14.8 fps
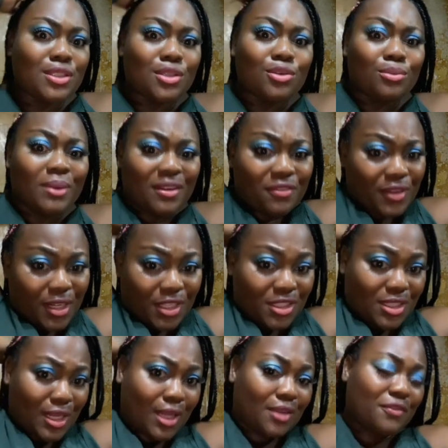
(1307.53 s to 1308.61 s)
to do my
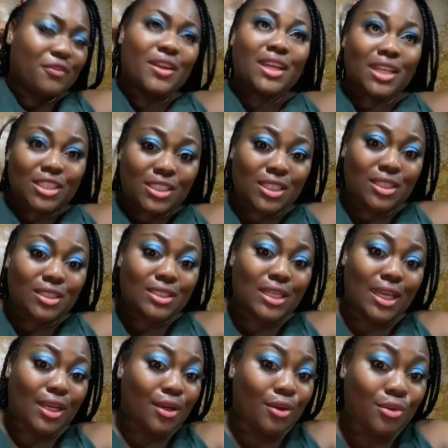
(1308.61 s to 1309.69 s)
finishing
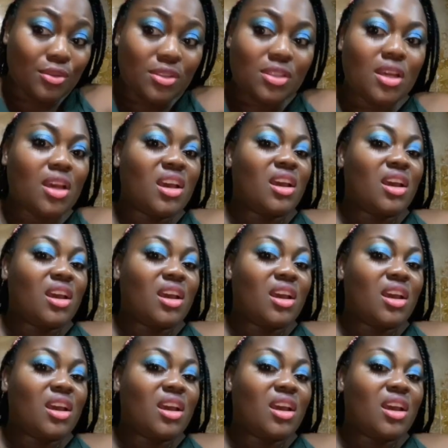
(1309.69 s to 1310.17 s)
takedowns,